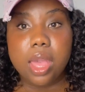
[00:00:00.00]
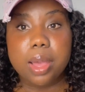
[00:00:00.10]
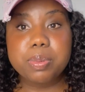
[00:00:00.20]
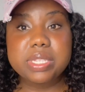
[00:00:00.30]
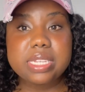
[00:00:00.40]
I
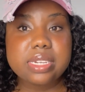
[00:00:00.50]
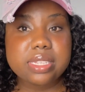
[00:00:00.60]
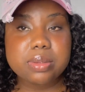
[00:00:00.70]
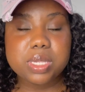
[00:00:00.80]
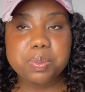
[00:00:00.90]
put in the
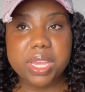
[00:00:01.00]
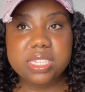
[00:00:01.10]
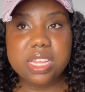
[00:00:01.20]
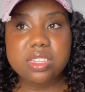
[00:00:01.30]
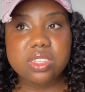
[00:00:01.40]

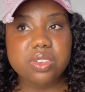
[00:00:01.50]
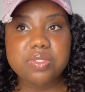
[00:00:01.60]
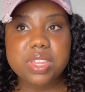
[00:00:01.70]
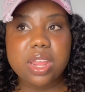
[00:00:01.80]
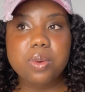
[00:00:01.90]
specs and
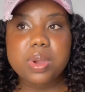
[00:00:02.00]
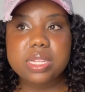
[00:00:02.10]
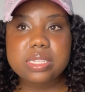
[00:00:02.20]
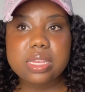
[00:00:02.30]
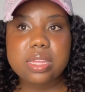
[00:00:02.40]
stuff that I
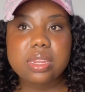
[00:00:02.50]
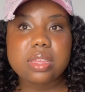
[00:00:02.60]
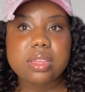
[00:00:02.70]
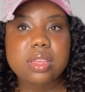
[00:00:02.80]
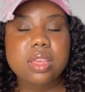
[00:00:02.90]

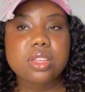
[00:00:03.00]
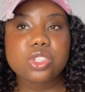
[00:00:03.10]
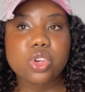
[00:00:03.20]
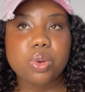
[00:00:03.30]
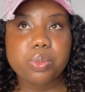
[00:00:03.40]
wanted
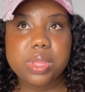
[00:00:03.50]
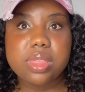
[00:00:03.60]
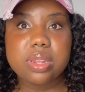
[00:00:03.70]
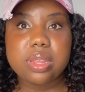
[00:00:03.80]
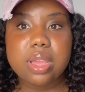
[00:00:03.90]
to come
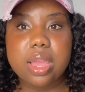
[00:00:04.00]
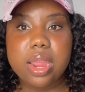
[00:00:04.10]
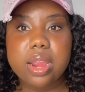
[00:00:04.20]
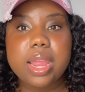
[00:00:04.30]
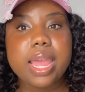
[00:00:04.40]
with the
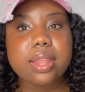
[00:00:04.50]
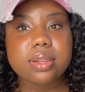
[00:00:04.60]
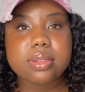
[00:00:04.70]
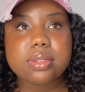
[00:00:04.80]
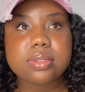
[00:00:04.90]
car,
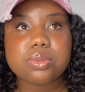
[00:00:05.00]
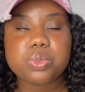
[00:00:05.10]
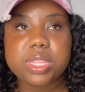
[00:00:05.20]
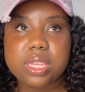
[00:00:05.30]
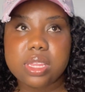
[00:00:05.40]
and
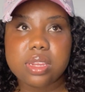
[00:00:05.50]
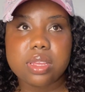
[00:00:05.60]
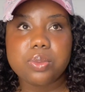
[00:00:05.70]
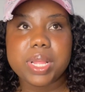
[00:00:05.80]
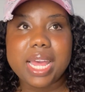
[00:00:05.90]

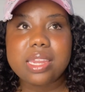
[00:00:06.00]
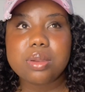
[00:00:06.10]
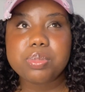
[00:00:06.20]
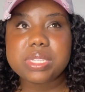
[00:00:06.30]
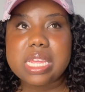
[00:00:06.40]
I
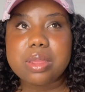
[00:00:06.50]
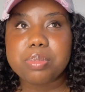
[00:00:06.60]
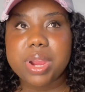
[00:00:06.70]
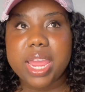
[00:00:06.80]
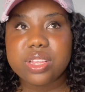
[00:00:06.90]
didn't put any
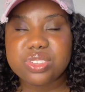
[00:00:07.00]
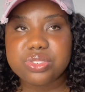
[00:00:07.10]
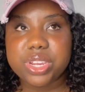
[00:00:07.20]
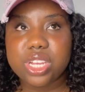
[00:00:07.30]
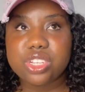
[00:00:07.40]
price
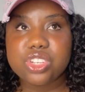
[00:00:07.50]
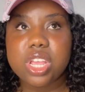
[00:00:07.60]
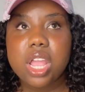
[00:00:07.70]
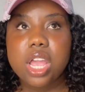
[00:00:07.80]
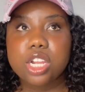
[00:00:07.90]
range.
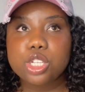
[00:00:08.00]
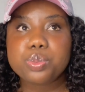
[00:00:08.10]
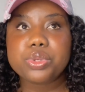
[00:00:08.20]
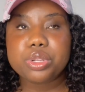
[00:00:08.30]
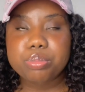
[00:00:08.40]
I just
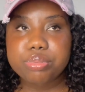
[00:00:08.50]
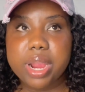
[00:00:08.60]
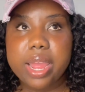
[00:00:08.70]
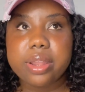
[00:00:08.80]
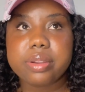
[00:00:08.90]
put the
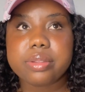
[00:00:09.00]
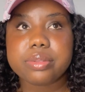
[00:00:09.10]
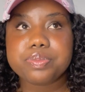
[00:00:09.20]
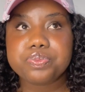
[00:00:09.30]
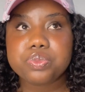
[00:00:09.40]

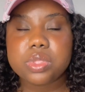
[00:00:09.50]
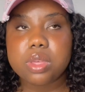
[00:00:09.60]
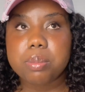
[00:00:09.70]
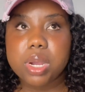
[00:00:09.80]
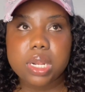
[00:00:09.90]
brand, the
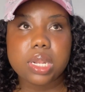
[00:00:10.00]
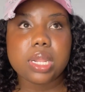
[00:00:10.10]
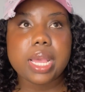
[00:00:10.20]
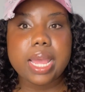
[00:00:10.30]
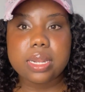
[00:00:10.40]
model,
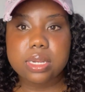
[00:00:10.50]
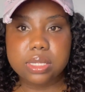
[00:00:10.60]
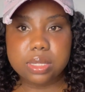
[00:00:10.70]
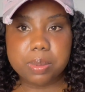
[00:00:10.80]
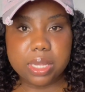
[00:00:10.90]
and the
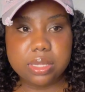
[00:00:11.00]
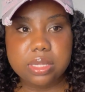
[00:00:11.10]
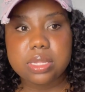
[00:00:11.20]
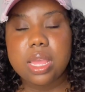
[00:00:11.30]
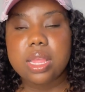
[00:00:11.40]

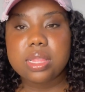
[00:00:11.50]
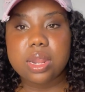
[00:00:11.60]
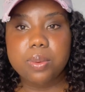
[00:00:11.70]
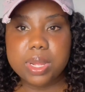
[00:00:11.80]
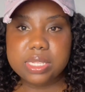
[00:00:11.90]
specs that
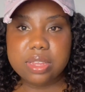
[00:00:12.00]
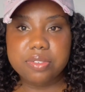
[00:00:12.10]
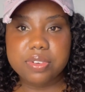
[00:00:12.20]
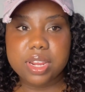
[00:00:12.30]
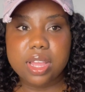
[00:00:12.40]
I wanted
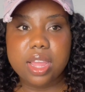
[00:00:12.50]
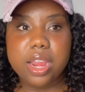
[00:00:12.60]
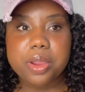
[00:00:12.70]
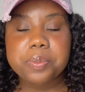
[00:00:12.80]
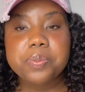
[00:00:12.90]
for the
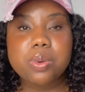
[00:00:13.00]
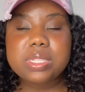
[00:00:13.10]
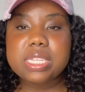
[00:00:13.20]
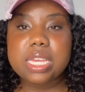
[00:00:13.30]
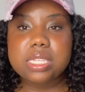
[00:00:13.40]
car. I
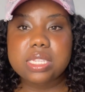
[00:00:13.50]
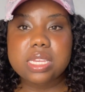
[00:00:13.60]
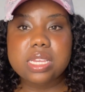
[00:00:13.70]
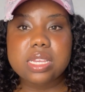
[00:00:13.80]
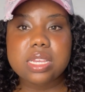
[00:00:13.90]
wasn't
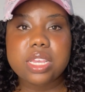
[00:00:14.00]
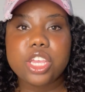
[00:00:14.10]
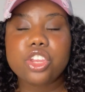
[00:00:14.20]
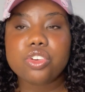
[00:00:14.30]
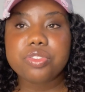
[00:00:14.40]
getting
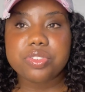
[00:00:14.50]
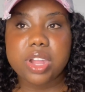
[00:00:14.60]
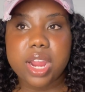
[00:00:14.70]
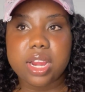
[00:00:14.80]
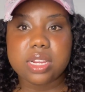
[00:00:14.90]
enough
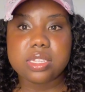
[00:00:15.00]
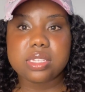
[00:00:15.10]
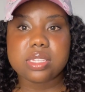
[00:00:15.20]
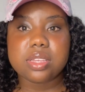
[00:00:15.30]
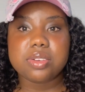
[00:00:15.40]

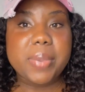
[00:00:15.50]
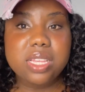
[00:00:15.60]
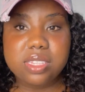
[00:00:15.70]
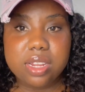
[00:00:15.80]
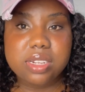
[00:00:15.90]
cars
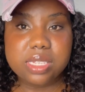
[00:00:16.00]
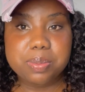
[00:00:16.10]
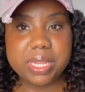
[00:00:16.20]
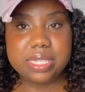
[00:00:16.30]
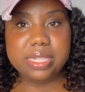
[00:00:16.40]
based on the
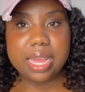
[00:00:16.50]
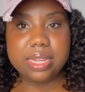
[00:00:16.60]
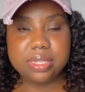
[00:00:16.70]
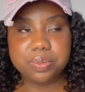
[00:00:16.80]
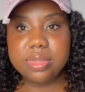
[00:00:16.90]
specs
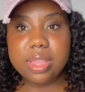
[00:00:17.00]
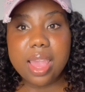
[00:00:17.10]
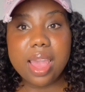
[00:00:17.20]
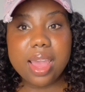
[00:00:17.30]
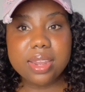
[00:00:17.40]
that I
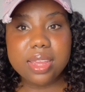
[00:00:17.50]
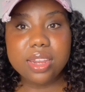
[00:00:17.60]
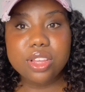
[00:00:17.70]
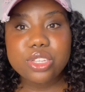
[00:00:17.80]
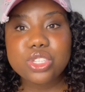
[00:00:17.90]

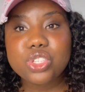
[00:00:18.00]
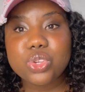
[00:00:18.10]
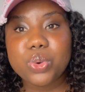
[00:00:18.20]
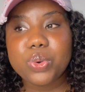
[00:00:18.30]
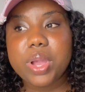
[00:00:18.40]
added,
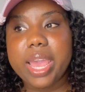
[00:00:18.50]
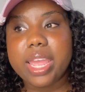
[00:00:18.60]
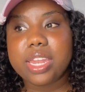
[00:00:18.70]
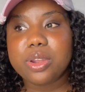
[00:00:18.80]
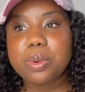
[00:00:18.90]
so I
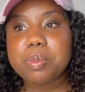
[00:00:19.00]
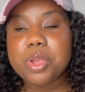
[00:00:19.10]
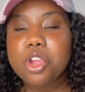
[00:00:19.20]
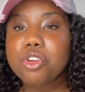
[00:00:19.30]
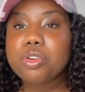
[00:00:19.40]
ended up
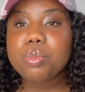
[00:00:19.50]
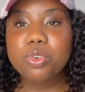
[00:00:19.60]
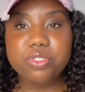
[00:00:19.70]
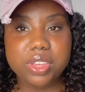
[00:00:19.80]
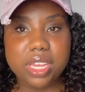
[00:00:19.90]

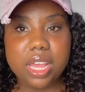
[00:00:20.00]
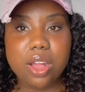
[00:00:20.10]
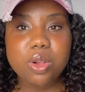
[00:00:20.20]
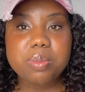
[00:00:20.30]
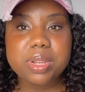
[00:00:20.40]
removing a
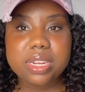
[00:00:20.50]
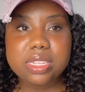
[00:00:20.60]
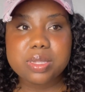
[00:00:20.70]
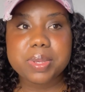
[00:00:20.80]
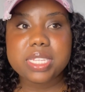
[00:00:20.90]
couple of the
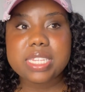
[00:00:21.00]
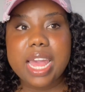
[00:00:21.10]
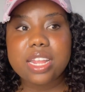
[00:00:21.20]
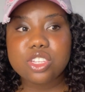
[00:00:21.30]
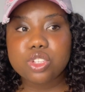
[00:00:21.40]
specs. I
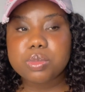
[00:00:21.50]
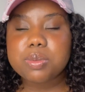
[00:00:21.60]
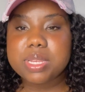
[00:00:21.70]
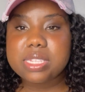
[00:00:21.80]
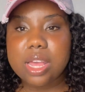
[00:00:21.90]
had some
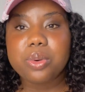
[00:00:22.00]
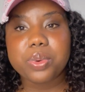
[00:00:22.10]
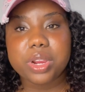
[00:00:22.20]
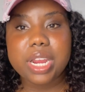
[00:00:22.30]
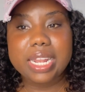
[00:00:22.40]
specs that
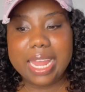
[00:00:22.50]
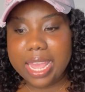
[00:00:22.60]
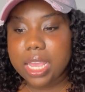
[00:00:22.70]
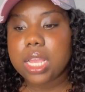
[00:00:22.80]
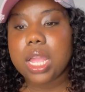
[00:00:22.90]
were
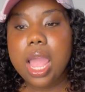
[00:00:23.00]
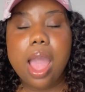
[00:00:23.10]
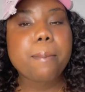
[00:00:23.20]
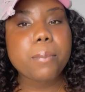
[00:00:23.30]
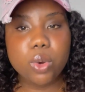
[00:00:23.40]
like
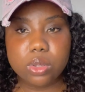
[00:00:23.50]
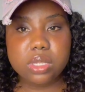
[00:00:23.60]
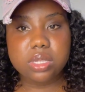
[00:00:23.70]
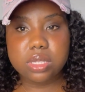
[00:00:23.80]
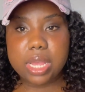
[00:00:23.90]
a
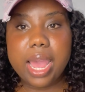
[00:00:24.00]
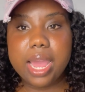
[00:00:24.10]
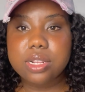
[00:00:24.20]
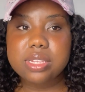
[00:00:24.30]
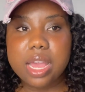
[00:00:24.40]
must.
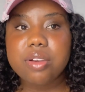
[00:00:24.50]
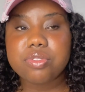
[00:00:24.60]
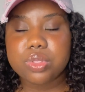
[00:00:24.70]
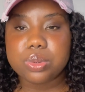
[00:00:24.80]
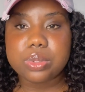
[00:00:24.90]
had to
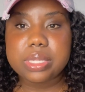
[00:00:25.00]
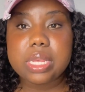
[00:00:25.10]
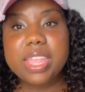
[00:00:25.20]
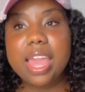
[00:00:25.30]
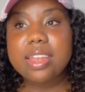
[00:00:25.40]
have those.
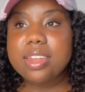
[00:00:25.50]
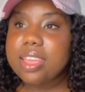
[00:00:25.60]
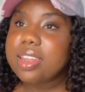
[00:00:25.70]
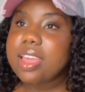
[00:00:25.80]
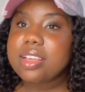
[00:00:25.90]
And
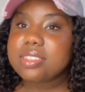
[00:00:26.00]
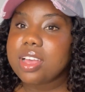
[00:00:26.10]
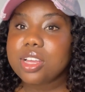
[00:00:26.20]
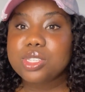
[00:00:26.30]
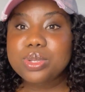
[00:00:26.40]
then I
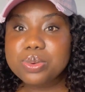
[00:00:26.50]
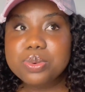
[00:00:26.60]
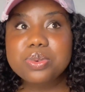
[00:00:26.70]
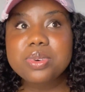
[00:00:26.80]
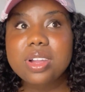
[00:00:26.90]
saw
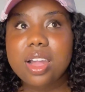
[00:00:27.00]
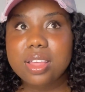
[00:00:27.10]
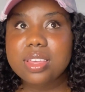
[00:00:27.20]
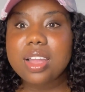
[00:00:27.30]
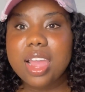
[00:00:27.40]
two
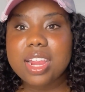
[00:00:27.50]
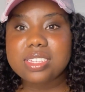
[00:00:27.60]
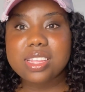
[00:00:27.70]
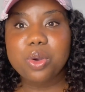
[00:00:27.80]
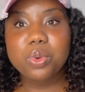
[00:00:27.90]
other
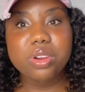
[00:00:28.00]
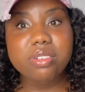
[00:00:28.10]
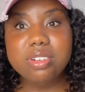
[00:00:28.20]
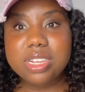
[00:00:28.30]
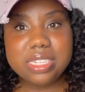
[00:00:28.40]
cars that were
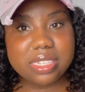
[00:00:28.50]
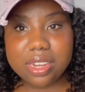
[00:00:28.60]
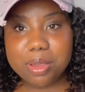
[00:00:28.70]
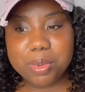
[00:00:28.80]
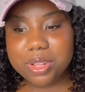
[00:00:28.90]

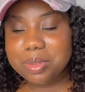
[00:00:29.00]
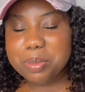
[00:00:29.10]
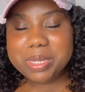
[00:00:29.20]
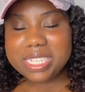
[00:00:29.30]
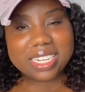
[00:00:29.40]
reasonable.
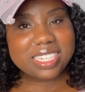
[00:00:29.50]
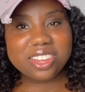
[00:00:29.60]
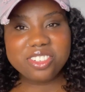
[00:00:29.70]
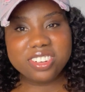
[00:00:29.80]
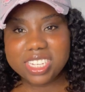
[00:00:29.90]
I'm gonna tell
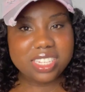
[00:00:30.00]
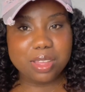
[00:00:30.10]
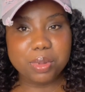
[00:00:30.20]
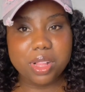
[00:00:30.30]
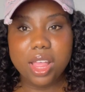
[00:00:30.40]
you,
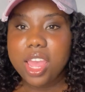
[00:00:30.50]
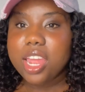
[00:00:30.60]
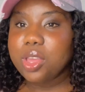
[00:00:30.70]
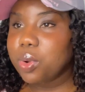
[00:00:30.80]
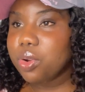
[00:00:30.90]
reasonable.
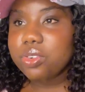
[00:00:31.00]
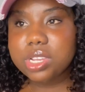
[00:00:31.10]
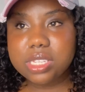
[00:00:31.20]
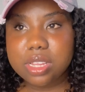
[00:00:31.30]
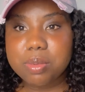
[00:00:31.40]
They were
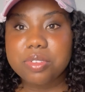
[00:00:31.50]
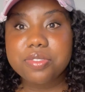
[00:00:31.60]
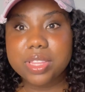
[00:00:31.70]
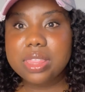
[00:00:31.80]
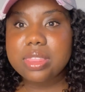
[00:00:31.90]
reasonable
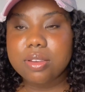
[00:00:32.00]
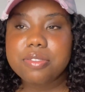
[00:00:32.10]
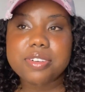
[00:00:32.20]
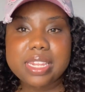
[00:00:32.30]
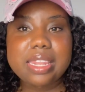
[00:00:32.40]
for
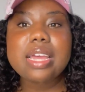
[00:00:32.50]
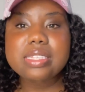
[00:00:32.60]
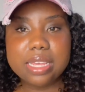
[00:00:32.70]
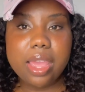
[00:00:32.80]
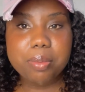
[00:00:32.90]
that
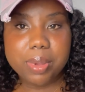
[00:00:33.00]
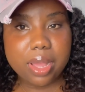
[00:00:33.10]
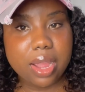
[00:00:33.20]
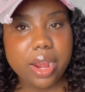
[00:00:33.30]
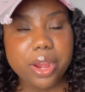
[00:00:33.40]
type of
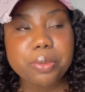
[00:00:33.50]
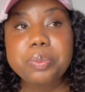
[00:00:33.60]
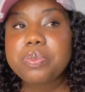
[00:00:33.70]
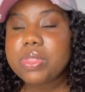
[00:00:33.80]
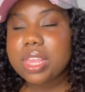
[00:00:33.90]
car.
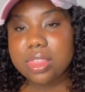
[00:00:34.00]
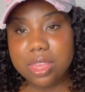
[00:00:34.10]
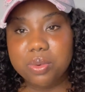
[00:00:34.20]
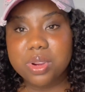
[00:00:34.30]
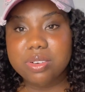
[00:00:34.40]

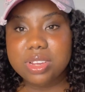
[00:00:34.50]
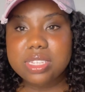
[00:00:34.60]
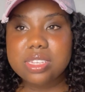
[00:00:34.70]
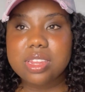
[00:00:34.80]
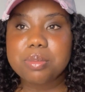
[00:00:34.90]
They were
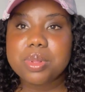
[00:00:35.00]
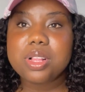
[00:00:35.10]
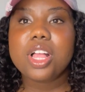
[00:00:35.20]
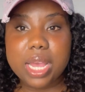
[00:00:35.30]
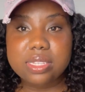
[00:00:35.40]

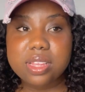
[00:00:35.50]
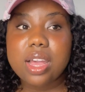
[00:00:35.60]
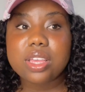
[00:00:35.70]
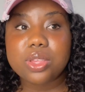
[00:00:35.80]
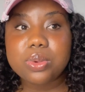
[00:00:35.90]
reasonable. I
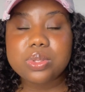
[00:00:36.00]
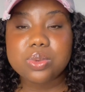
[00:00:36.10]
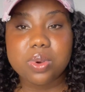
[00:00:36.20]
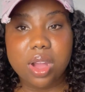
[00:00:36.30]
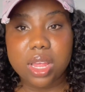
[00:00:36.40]
saw a
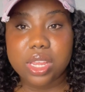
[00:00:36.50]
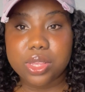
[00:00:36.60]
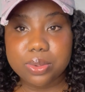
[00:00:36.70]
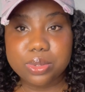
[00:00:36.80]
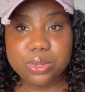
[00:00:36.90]
Q2, Audi
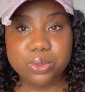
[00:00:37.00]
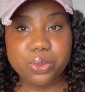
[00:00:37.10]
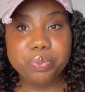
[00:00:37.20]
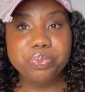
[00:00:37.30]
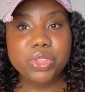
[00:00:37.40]
Q2.